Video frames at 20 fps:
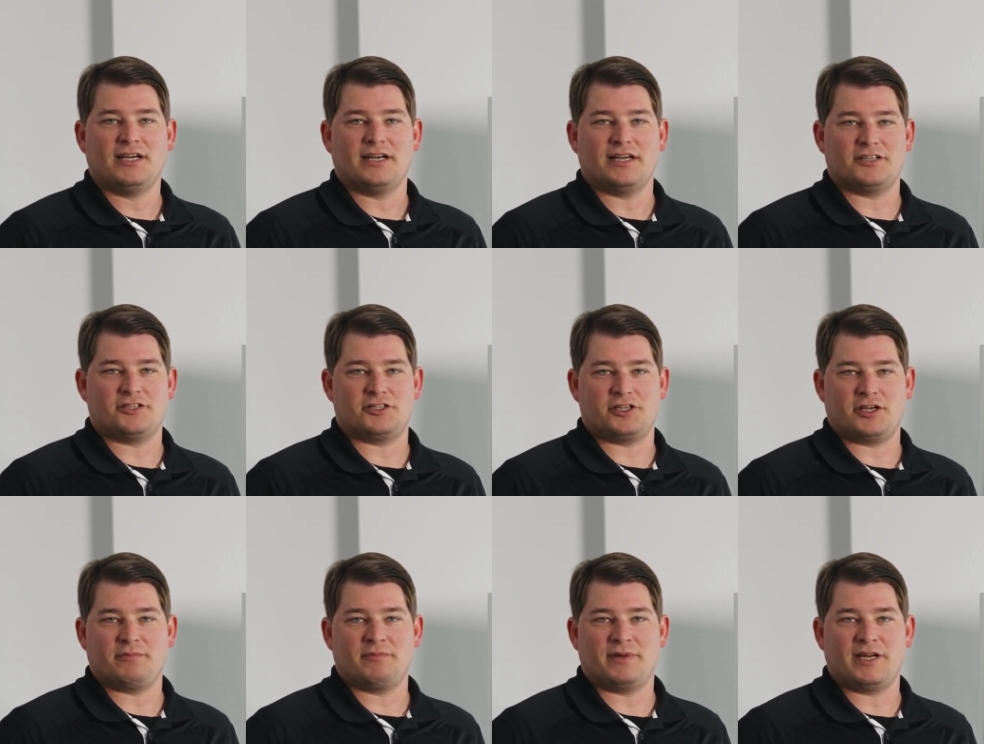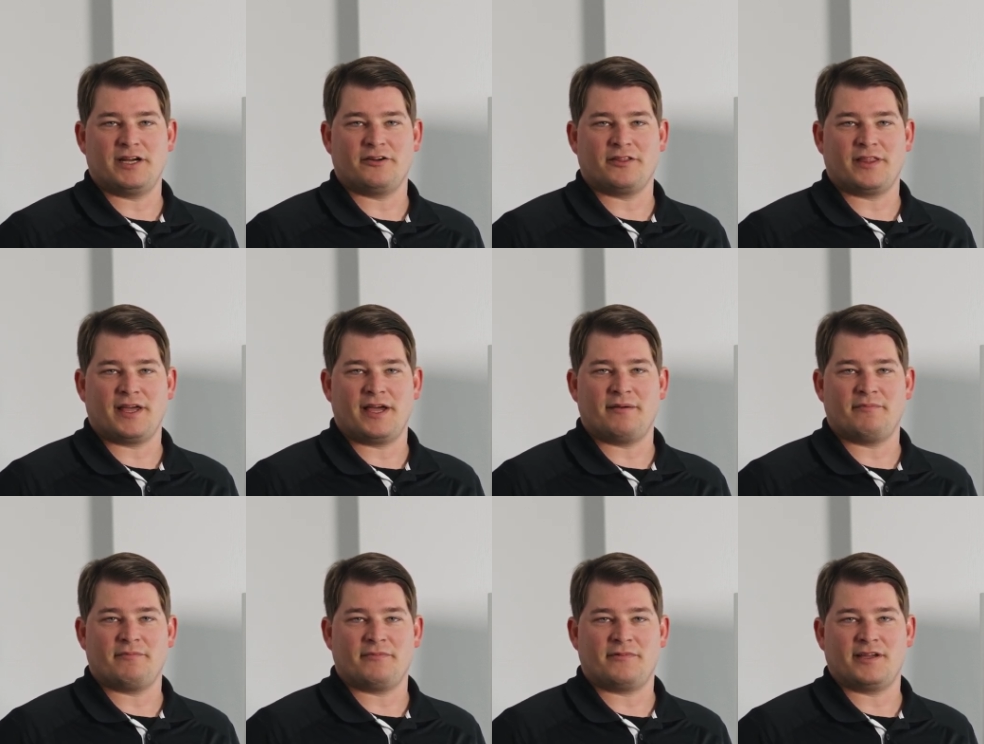a gym near
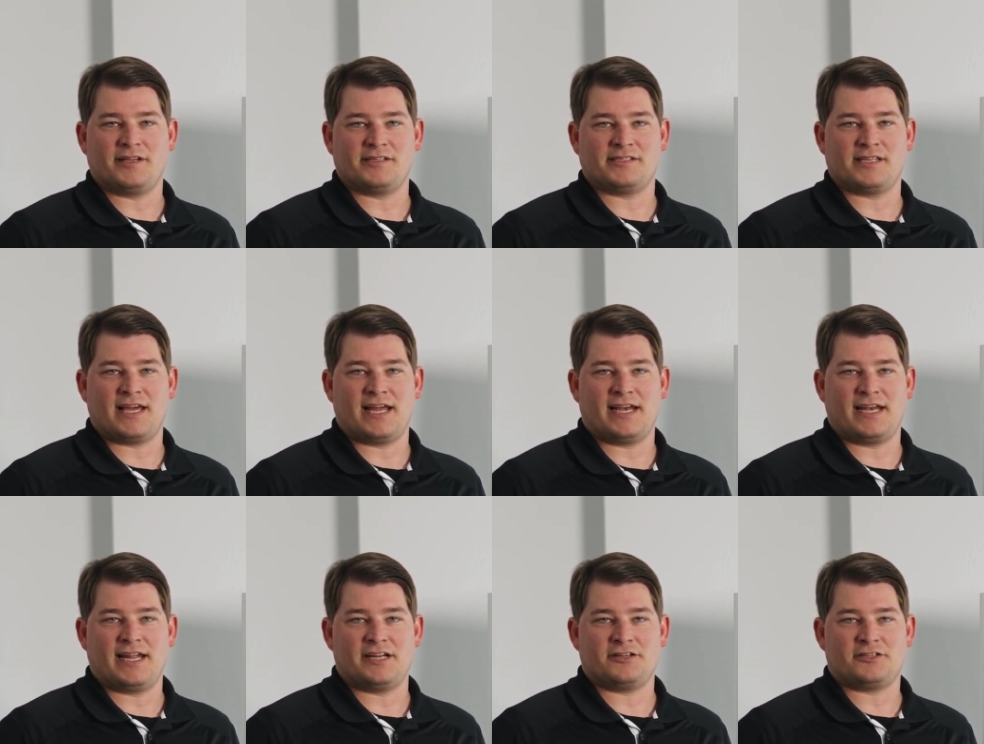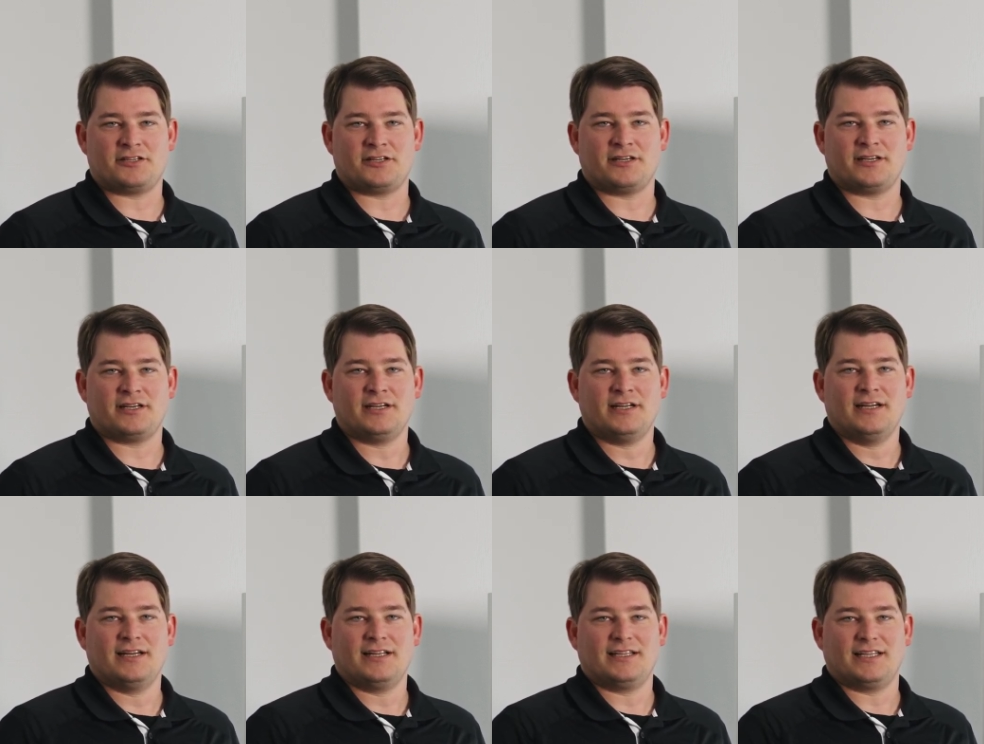them, things of that nature,
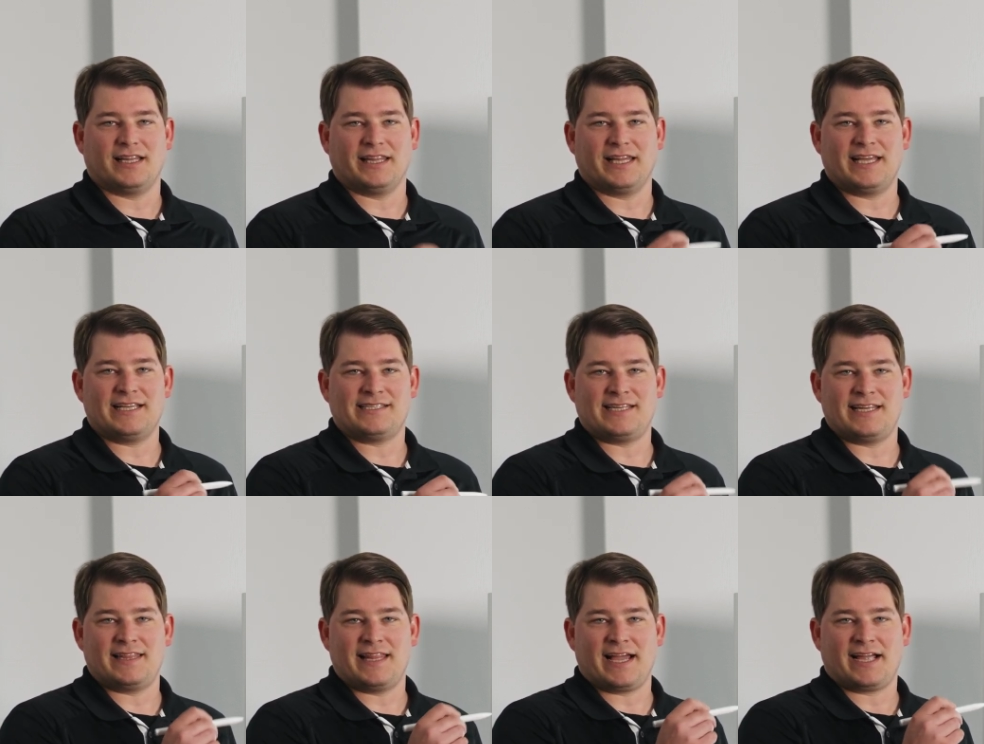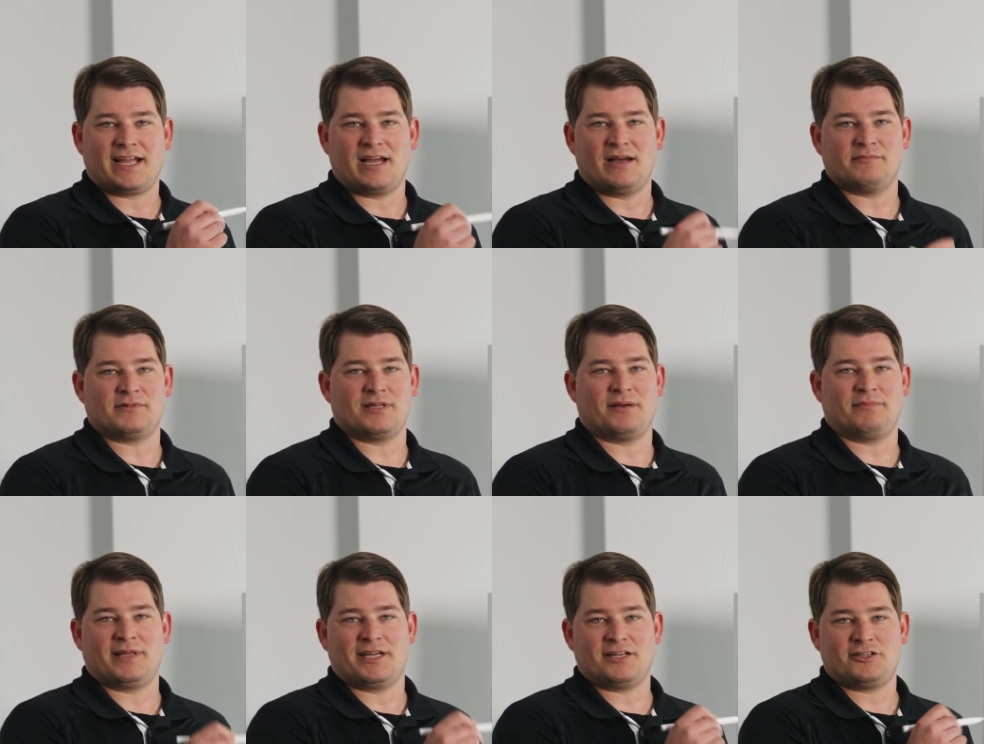the listing that comes
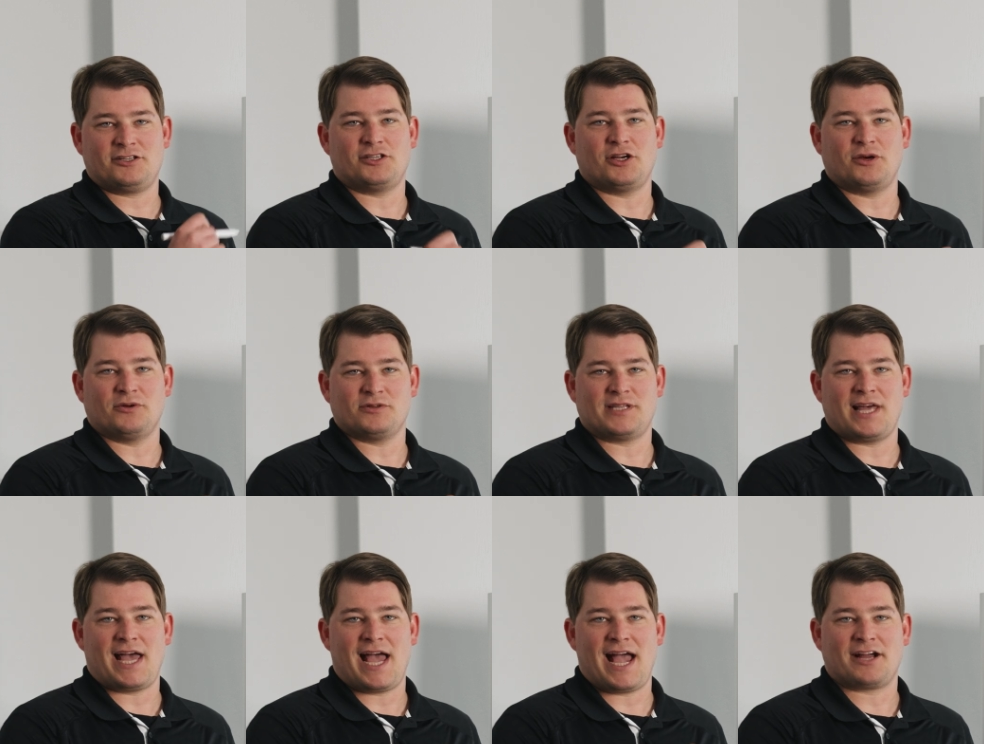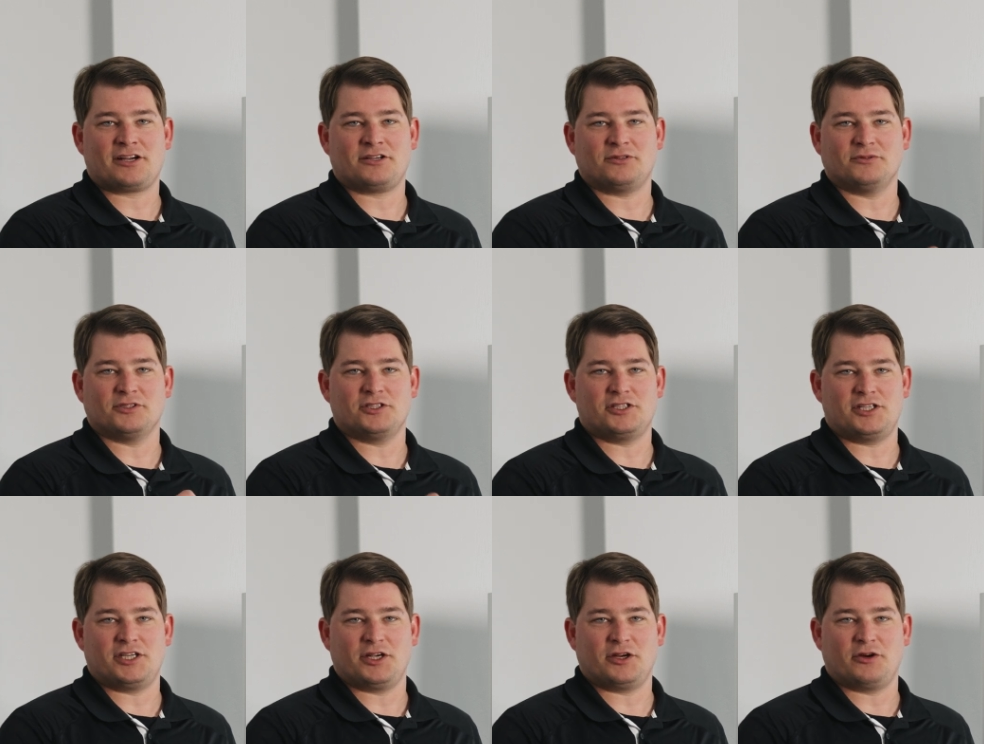up that shows the actual
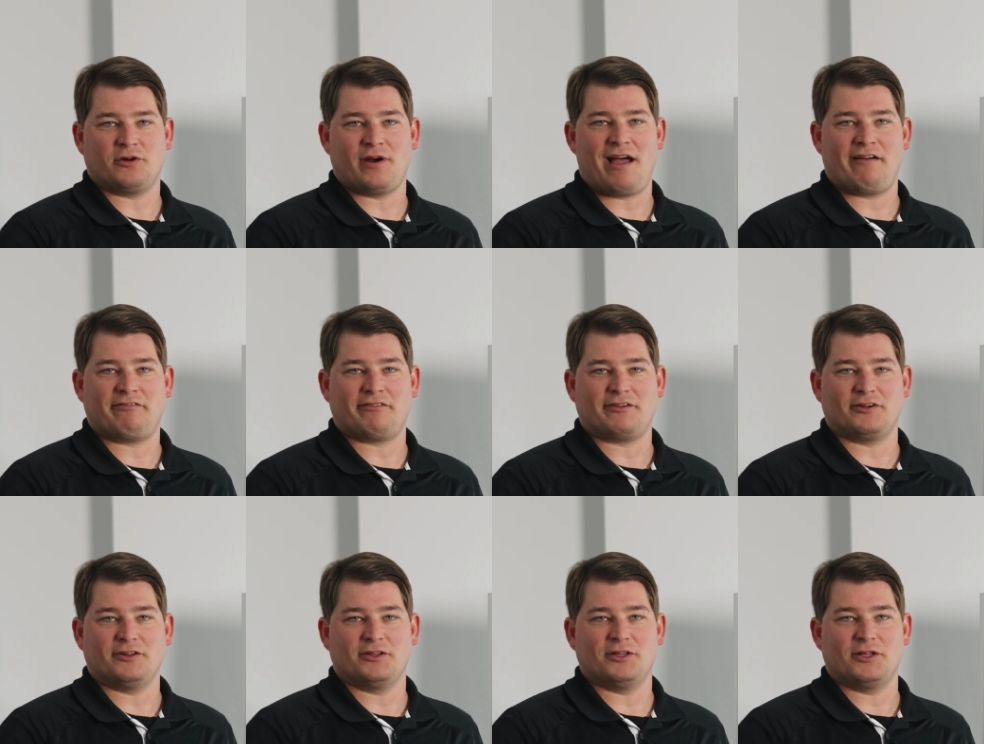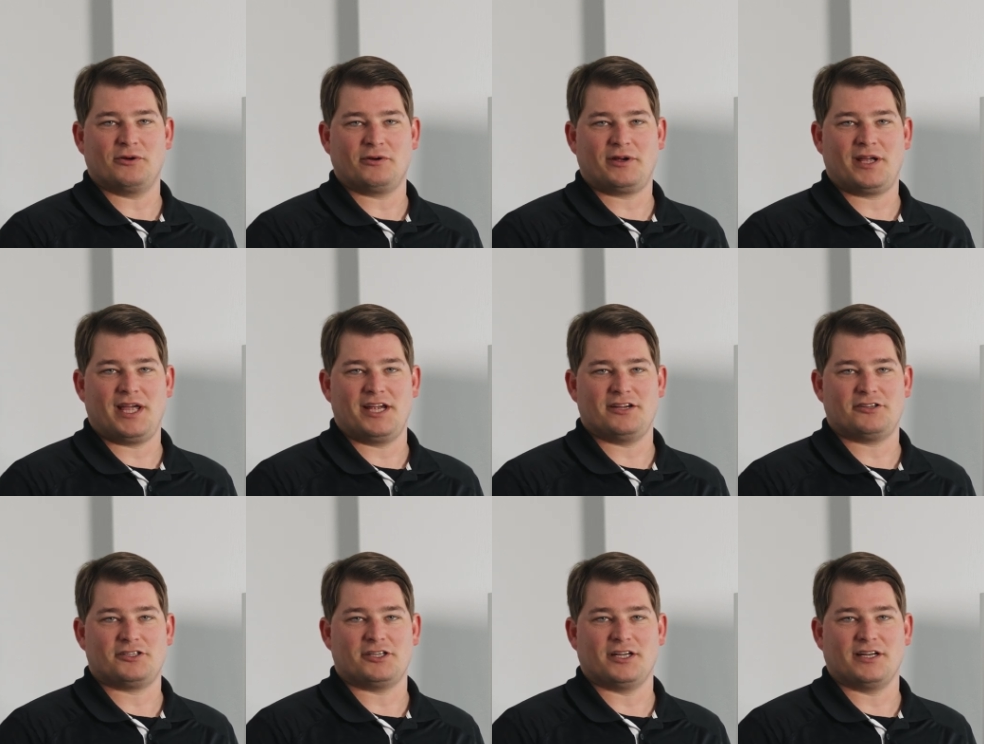geographical
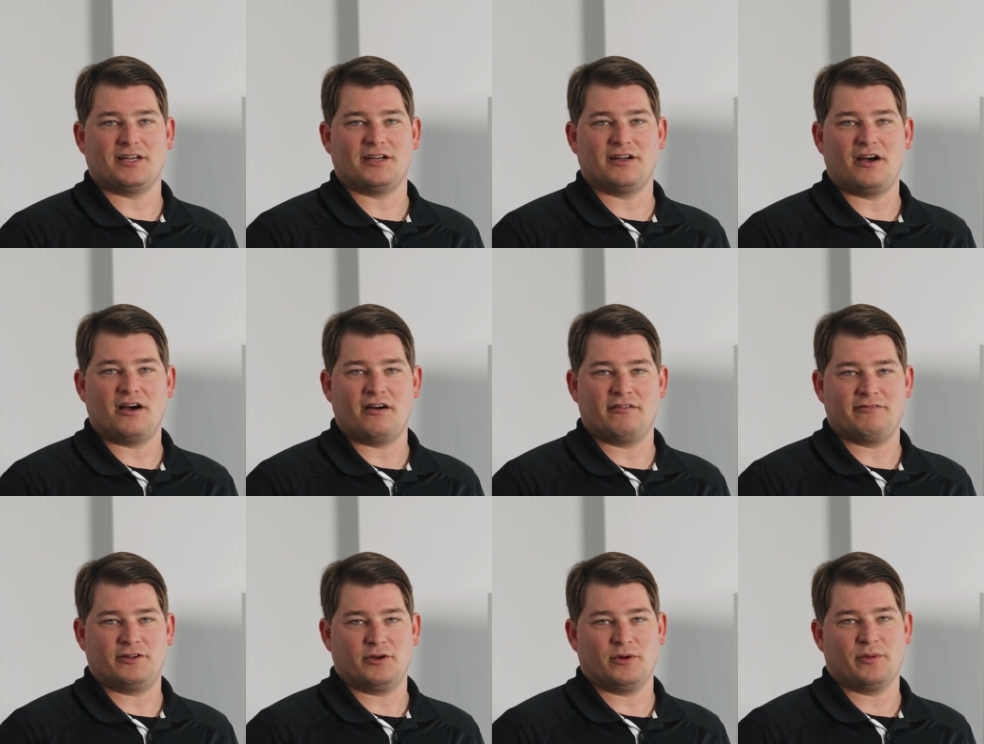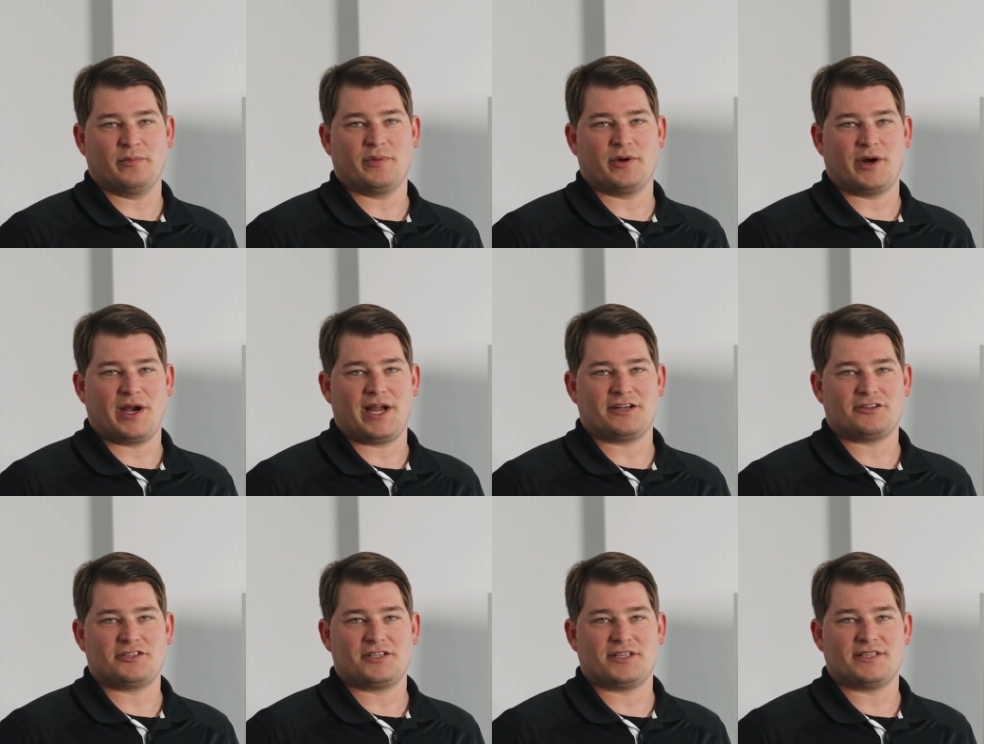location of your
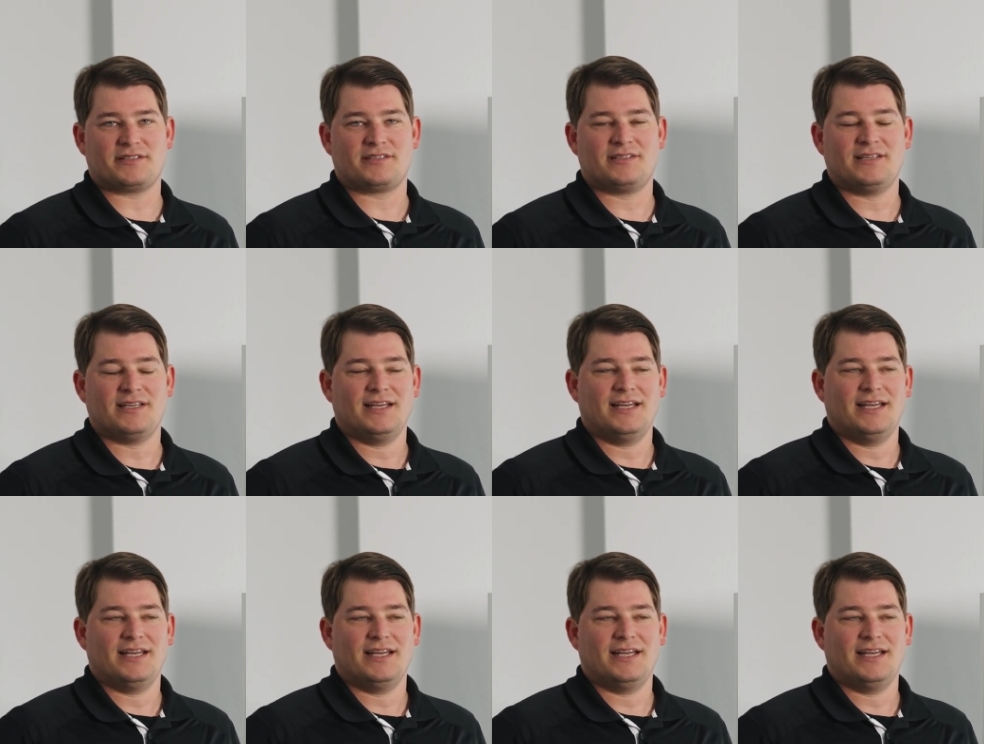branches.